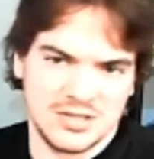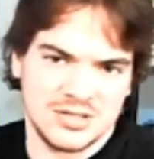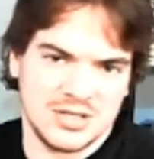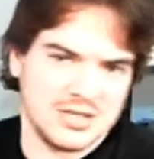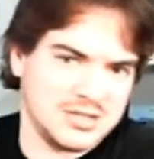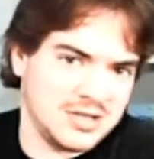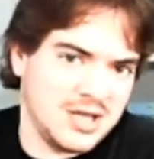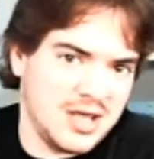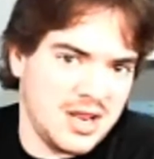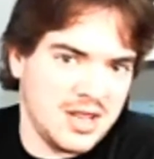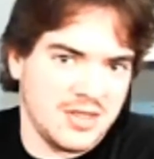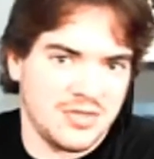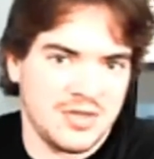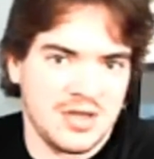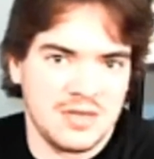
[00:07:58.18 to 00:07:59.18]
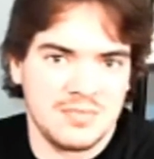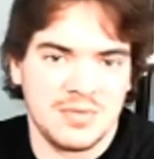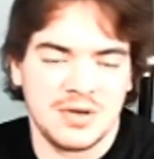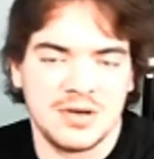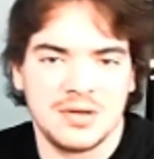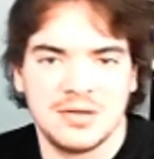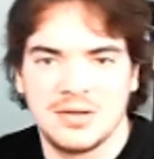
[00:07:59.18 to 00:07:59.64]
As long as it doesn't hit
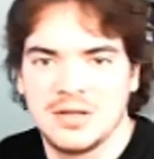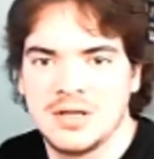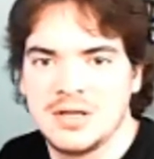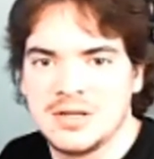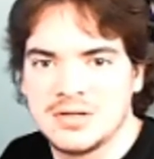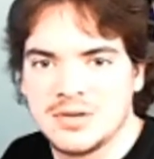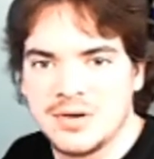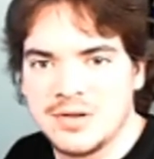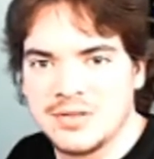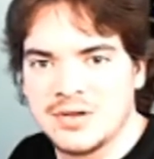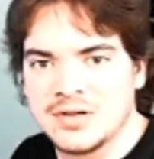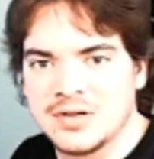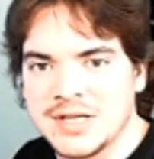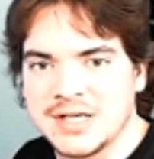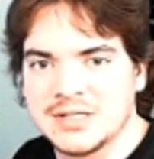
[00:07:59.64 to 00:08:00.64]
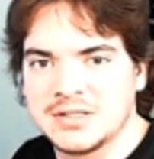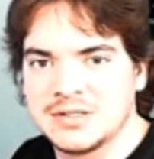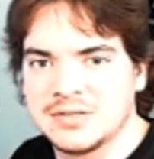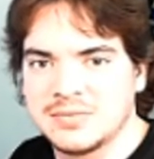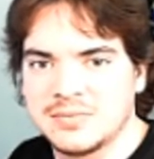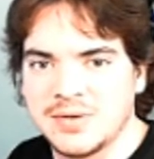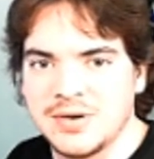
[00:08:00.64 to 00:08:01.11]
anything, but during
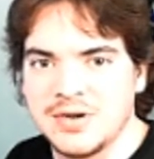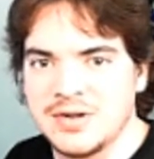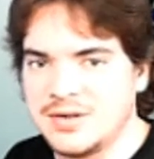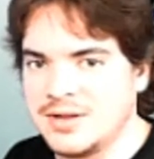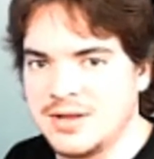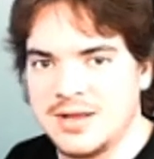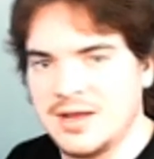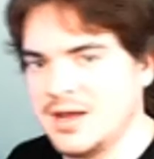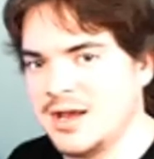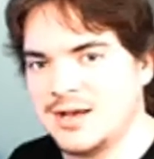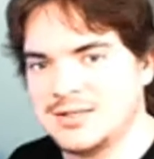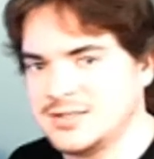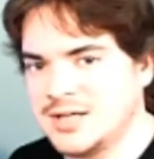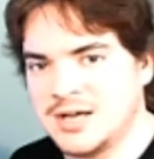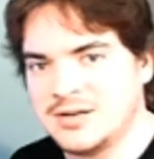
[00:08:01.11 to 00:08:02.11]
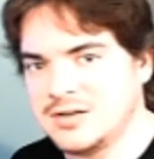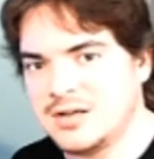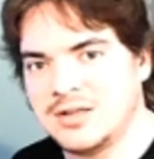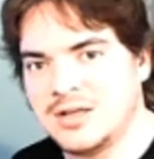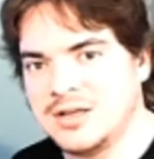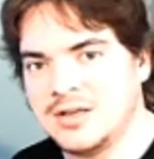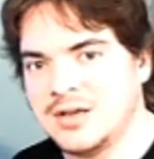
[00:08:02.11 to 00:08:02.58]
their test period, they
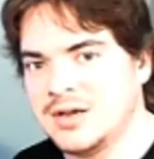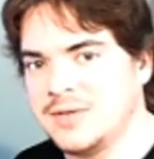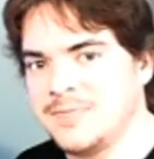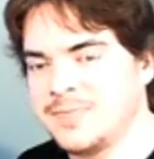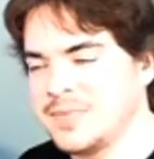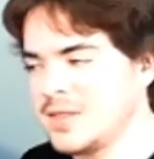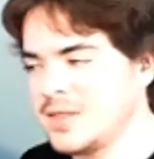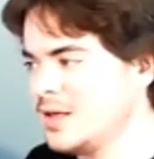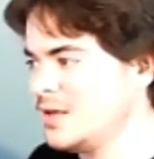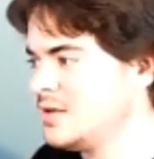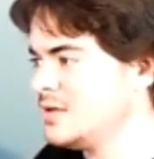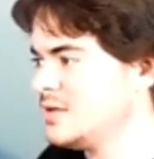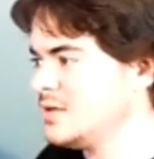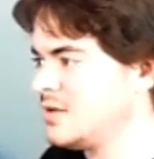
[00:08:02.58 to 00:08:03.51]
has not done that yet.